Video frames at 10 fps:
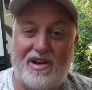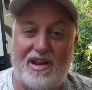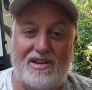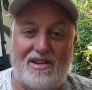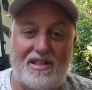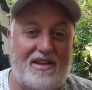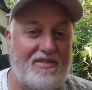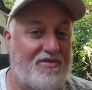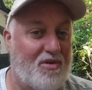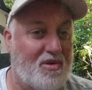it into the
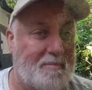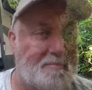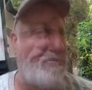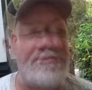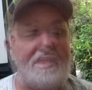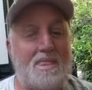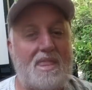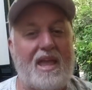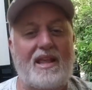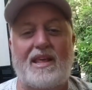form.
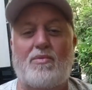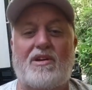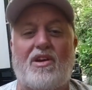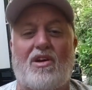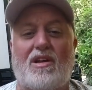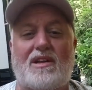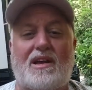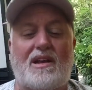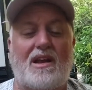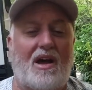And then when you're all
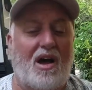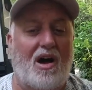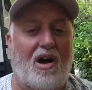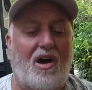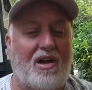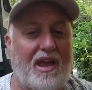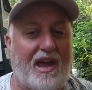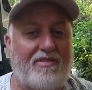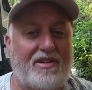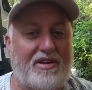done, all you
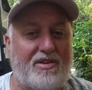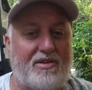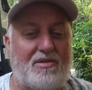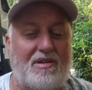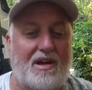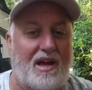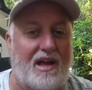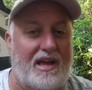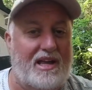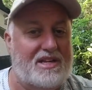have to do
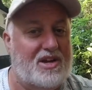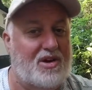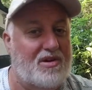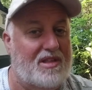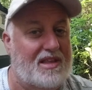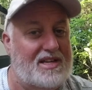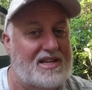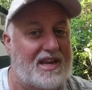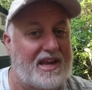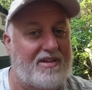is go to this
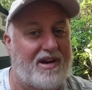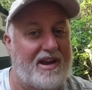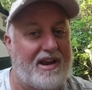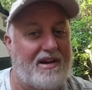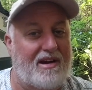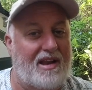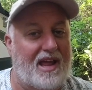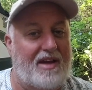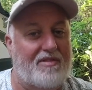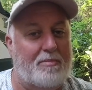link right here. I'll
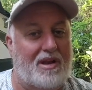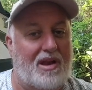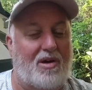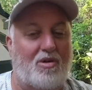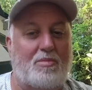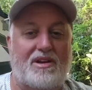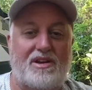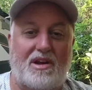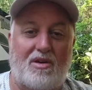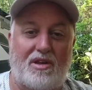have it below, but
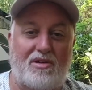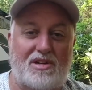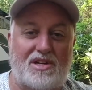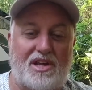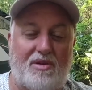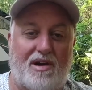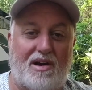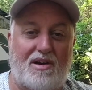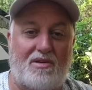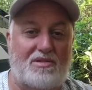you go use this QR
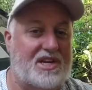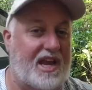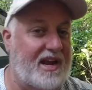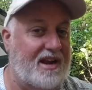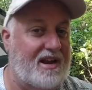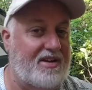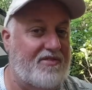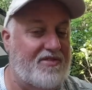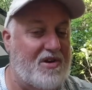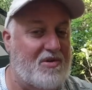code, scan it on your
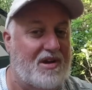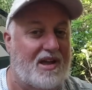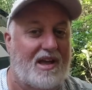phone,